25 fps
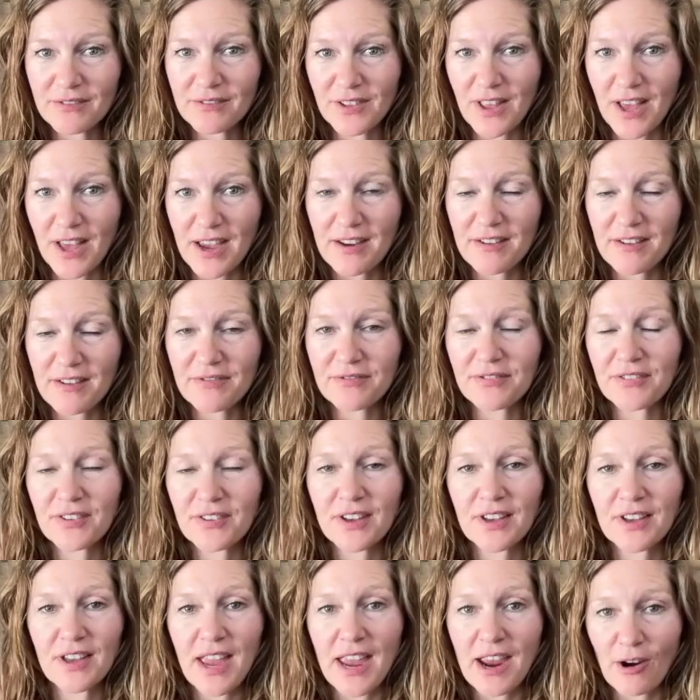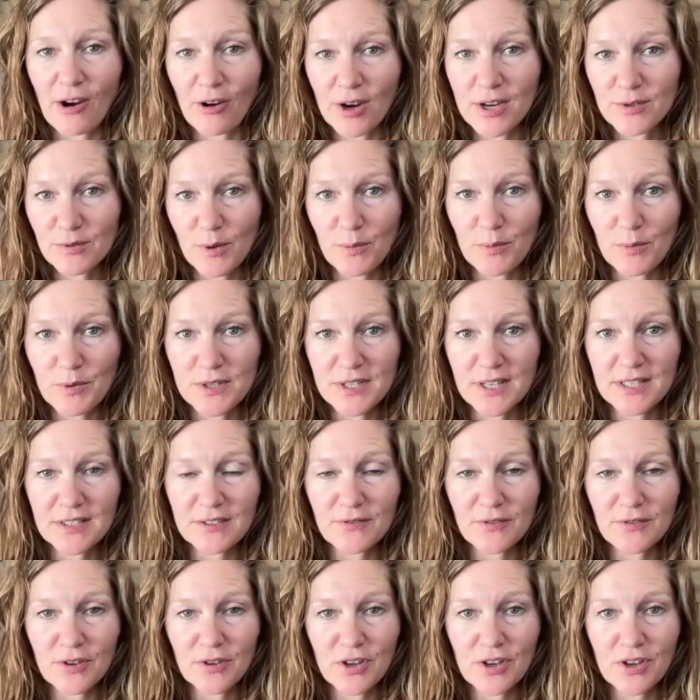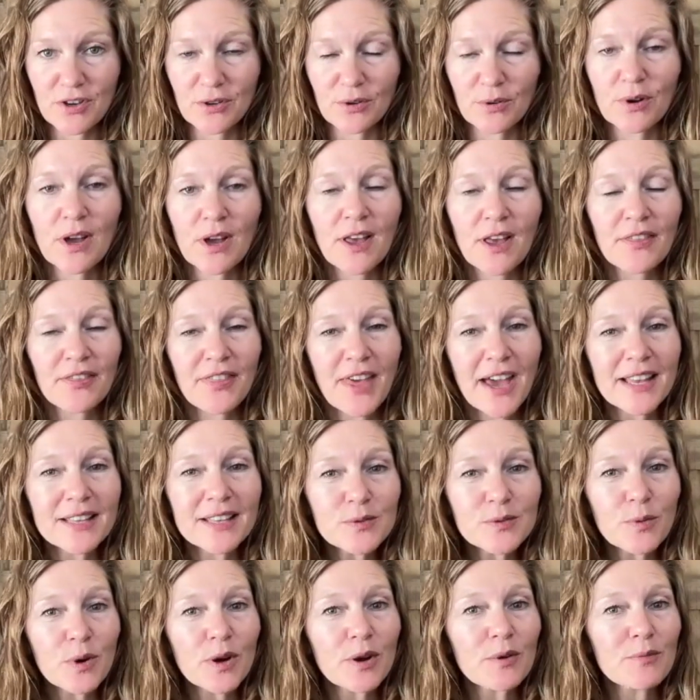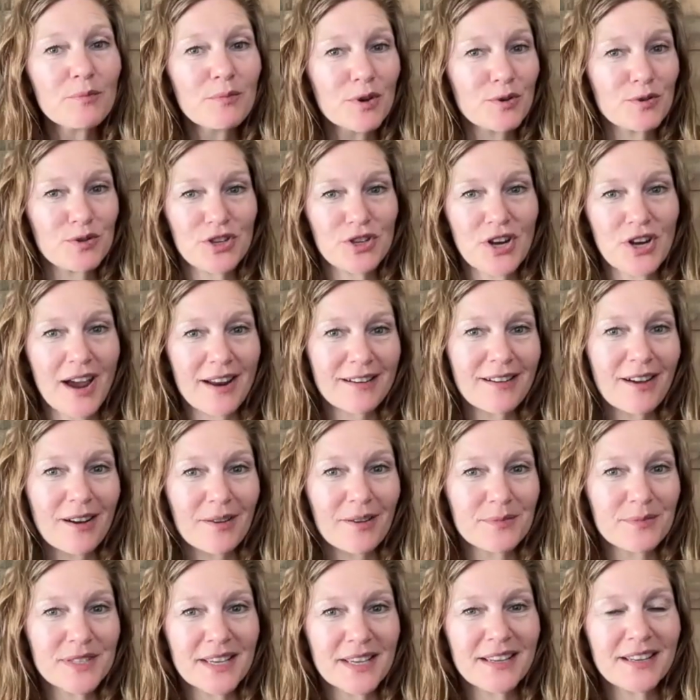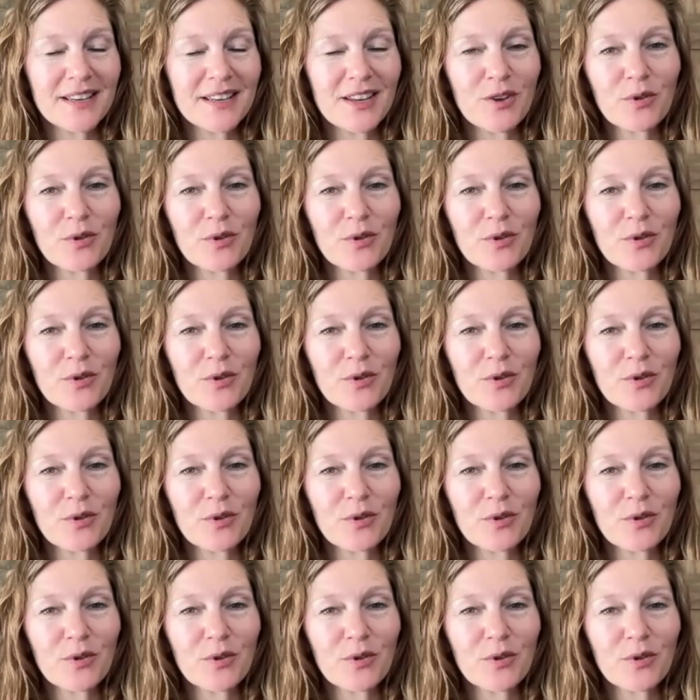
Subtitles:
of life Aries represents for you, that's where Moon Chat comes in.